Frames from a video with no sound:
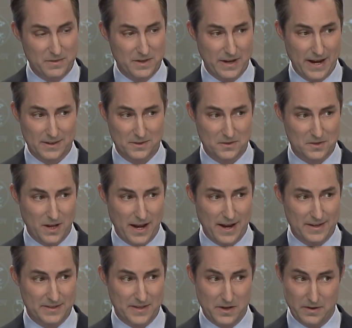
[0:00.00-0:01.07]
to
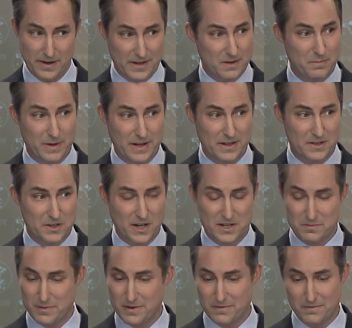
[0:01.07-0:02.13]
exercise their independent
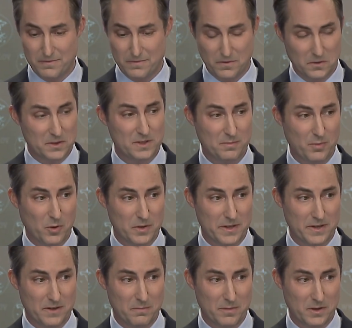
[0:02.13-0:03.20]
judgment, fully support
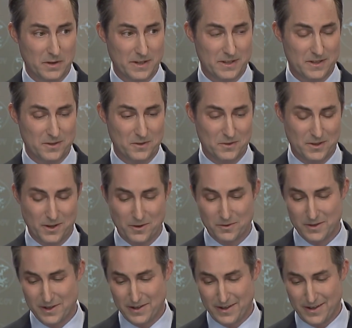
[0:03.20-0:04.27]
their ability to do so.
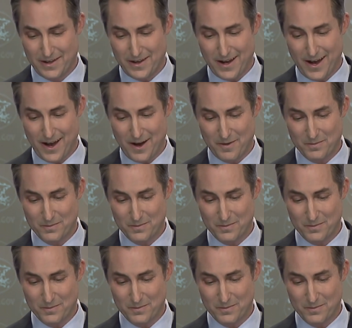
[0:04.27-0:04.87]
Um,